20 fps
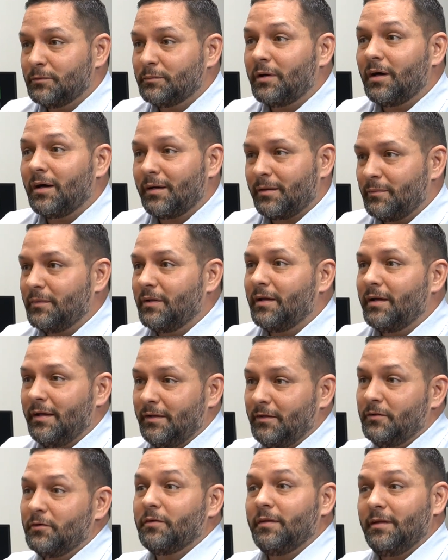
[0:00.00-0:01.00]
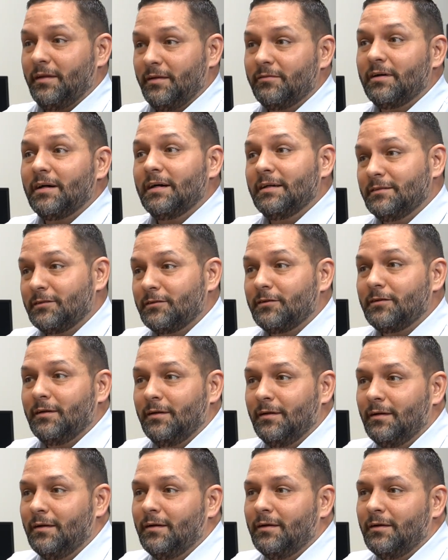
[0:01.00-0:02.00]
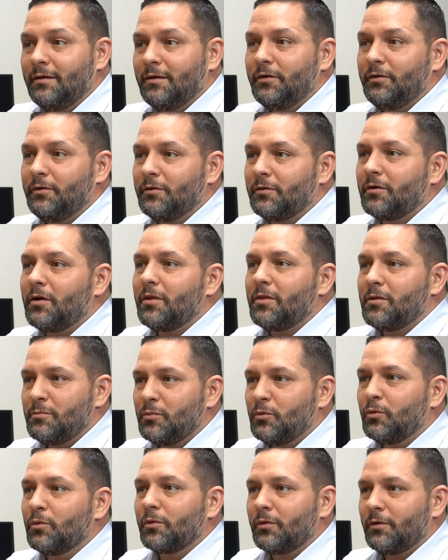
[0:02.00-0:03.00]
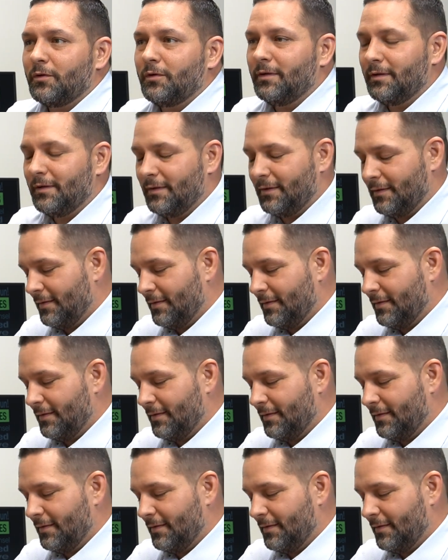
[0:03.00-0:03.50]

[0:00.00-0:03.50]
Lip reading: or bottom line, you're the advisor or you're on the board.